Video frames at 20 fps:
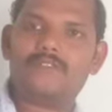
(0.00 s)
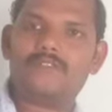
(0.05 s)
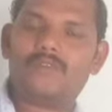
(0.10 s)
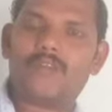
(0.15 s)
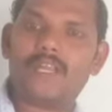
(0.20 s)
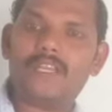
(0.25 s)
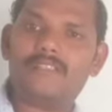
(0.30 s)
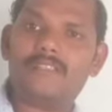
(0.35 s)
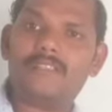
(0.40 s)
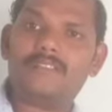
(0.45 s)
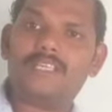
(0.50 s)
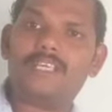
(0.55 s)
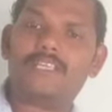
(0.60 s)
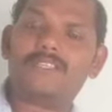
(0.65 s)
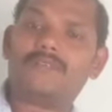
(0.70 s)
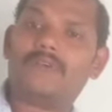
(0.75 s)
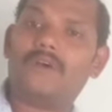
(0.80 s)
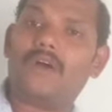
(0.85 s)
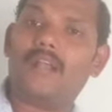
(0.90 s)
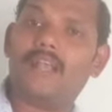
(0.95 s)
Right, this
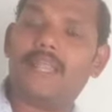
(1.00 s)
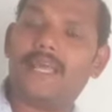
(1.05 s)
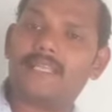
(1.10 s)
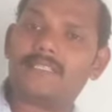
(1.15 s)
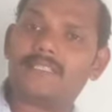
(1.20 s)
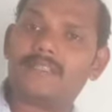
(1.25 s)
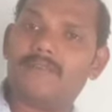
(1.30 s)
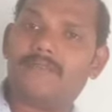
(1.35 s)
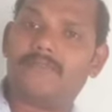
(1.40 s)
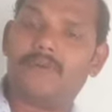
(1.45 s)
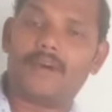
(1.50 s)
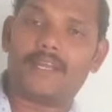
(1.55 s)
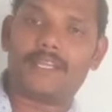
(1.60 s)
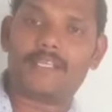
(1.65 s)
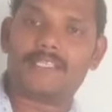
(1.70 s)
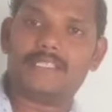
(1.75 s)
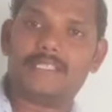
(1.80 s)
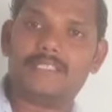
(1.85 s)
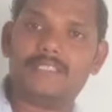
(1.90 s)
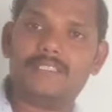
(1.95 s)
is called as the
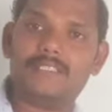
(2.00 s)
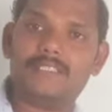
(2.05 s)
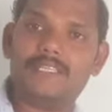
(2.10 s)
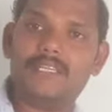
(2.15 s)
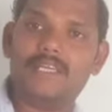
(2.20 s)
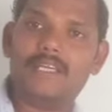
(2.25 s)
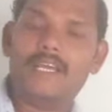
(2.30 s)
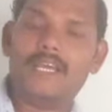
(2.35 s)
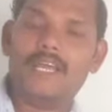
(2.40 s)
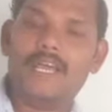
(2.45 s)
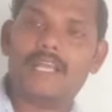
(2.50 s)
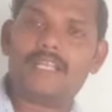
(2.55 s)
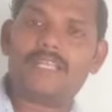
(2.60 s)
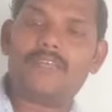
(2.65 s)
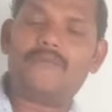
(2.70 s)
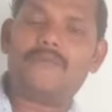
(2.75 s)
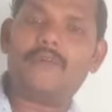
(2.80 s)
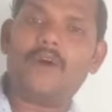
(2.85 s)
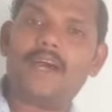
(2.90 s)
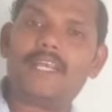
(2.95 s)
forest. And
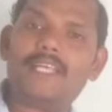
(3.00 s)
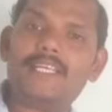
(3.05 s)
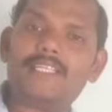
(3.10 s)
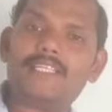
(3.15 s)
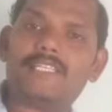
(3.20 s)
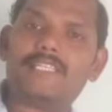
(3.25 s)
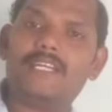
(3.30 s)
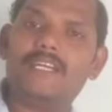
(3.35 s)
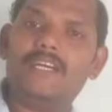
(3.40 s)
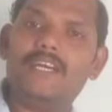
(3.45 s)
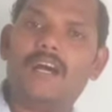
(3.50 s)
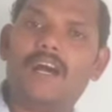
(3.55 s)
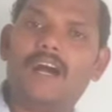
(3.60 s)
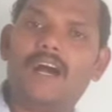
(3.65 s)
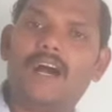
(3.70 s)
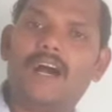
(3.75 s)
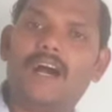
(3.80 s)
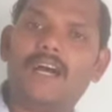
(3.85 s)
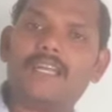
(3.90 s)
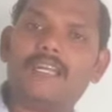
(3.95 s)
the forest
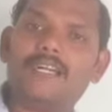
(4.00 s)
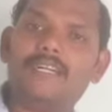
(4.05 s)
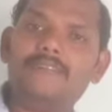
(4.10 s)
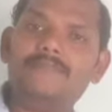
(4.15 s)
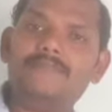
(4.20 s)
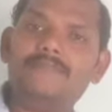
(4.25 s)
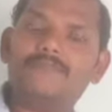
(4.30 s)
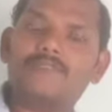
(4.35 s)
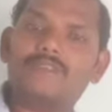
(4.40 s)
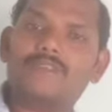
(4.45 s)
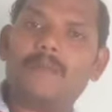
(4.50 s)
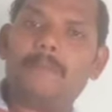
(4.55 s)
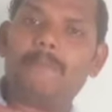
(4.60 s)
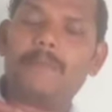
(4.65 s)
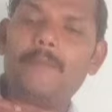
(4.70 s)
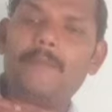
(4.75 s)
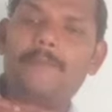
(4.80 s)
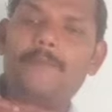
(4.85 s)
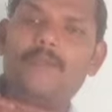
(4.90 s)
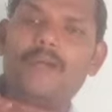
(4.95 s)
are the
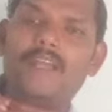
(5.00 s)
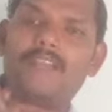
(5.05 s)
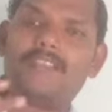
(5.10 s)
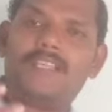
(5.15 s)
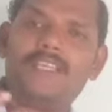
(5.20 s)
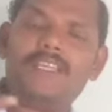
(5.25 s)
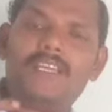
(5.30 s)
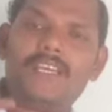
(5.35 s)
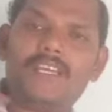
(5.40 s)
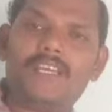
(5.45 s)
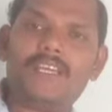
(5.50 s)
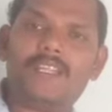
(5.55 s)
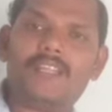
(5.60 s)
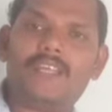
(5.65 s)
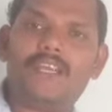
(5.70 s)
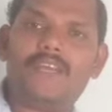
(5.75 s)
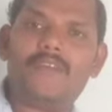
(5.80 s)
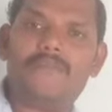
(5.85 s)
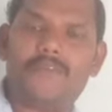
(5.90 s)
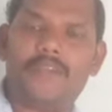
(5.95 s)
people are thinking in
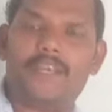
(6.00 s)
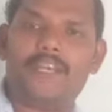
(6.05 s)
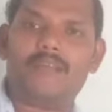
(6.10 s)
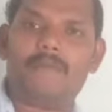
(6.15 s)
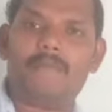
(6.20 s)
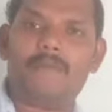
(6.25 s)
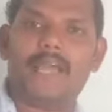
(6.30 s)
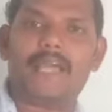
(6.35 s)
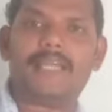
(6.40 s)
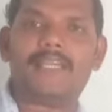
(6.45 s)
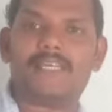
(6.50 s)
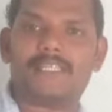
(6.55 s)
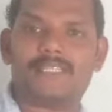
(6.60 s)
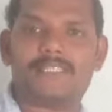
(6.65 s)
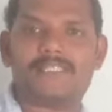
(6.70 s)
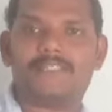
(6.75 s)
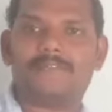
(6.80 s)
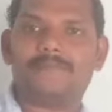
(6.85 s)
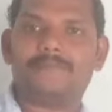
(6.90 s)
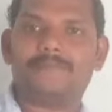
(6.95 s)
the different
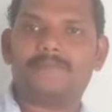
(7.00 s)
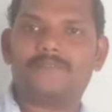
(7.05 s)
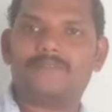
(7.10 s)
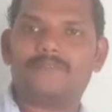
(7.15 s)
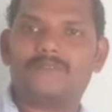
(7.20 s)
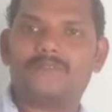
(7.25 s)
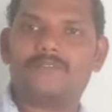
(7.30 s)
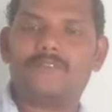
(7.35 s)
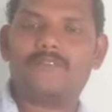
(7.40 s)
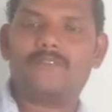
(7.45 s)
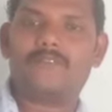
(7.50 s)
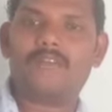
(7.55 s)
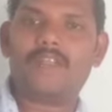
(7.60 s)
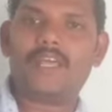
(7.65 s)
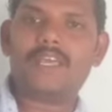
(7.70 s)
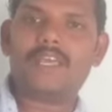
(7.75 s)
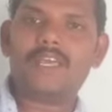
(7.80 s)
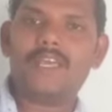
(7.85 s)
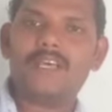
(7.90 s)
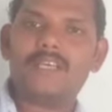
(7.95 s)
manners.
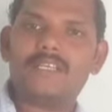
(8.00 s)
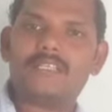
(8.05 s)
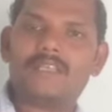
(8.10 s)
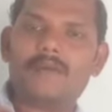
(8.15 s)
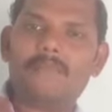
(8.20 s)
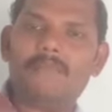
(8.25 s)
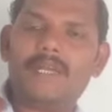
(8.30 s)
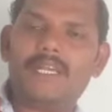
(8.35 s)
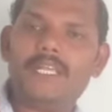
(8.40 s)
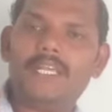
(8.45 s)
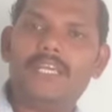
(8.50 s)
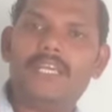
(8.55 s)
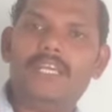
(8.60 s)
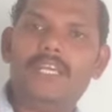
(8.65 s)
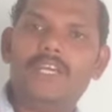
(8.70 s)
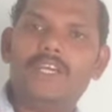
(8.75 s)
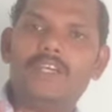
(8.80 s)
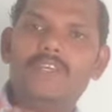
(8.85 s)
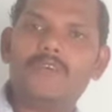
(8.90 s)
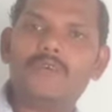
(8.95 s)
Like
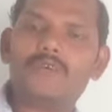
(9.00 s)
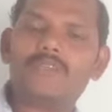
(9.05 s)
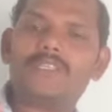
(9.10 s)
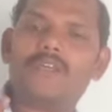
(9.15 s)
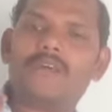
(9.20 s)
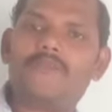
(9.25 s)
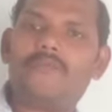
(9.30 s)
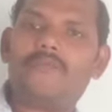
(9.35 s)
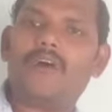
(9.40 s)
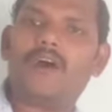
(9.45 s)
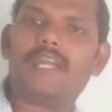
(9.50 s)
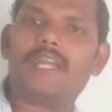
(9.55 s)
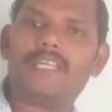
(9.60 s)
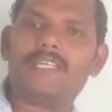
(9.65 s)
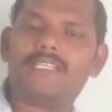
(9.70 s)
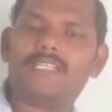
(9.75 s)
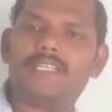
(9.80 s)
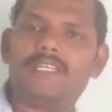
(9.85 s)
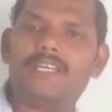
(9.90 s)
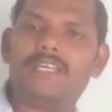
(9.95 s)
somebody use the
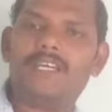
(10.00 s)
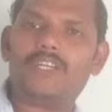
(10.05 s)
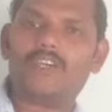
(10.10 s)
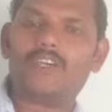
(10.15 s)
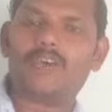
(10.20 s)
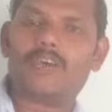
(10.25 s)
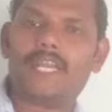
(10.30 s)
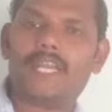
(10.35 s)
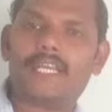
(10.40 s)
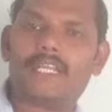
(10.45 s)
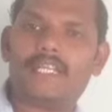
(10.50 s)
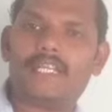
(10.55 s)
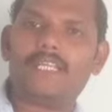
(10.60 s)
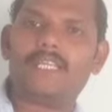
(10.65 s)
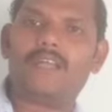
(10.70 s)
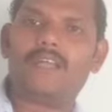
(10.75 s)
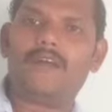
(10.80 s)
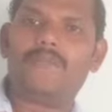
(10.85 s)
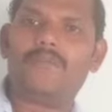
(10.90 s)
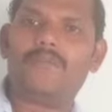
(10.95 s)
forest to
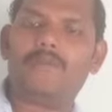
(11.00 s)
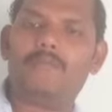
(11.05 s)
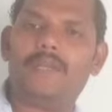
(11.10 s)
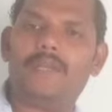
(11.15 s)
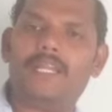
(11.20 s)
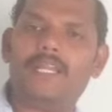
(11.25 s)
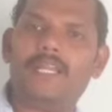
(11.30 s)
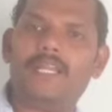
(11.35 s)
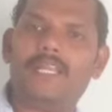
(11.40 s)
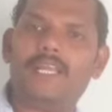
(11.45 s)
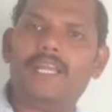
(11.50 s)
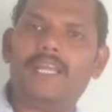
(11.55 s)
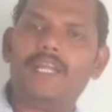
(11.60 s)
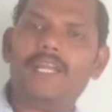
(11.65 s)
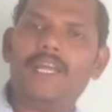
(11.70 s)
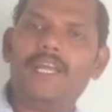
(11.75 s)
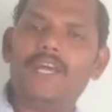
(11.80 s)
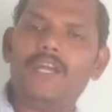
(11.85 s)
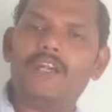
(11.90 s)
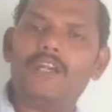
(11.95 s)
collecting the food
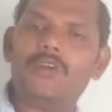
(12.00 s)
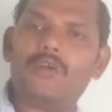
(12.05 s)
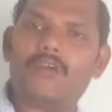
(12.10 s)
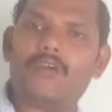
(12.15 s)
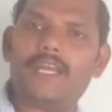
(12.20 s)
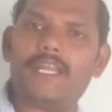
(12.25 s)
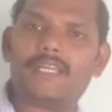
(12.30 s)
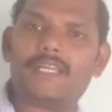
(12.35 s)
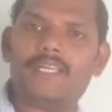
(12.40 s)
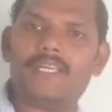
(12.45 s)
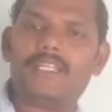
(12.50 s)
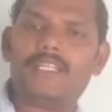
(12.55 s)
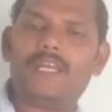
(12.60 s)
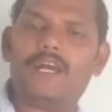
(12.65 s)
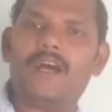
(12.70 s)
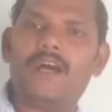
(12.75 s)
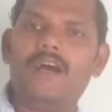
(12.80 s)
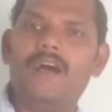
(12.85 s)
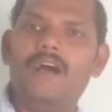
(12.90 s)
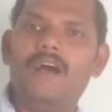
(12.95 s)
material, to collecting
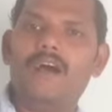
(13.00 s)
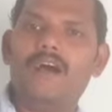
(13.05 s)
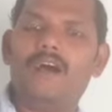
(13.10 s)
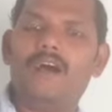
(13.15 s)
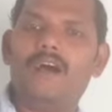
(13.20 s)
the